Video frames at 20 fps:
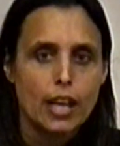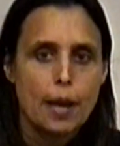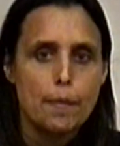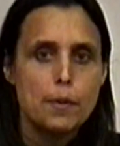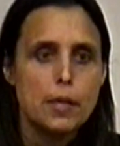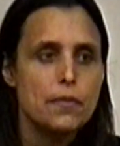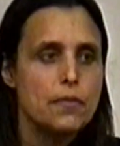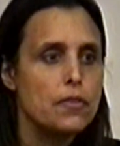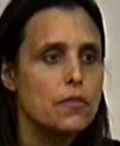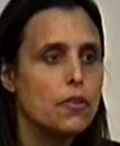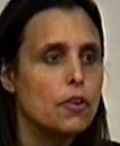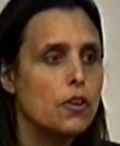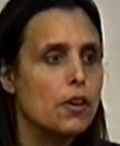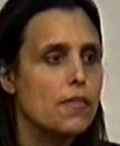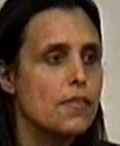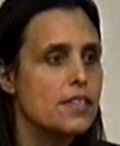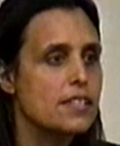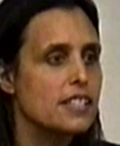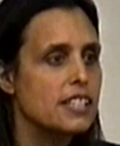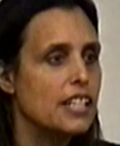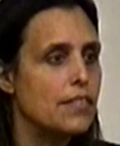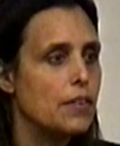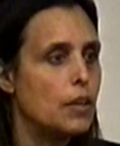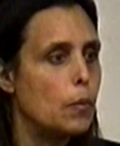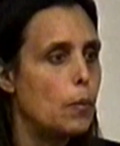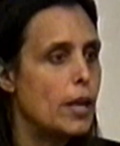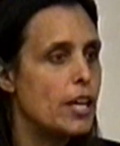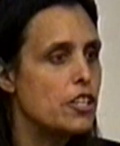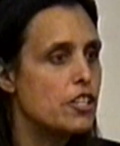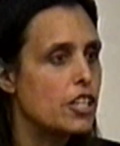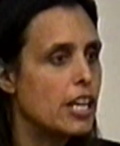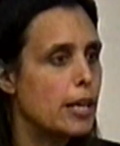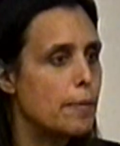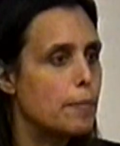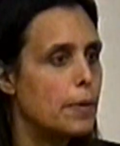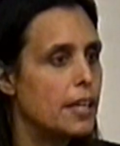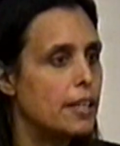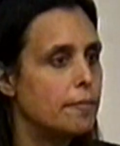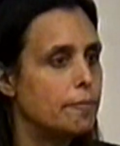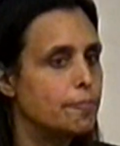How many of you heard of this living wage
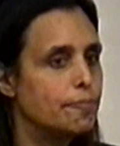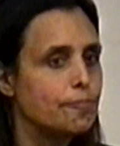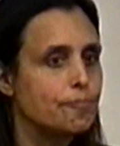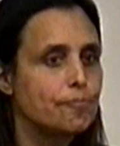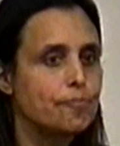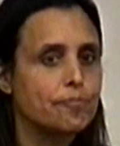campaign?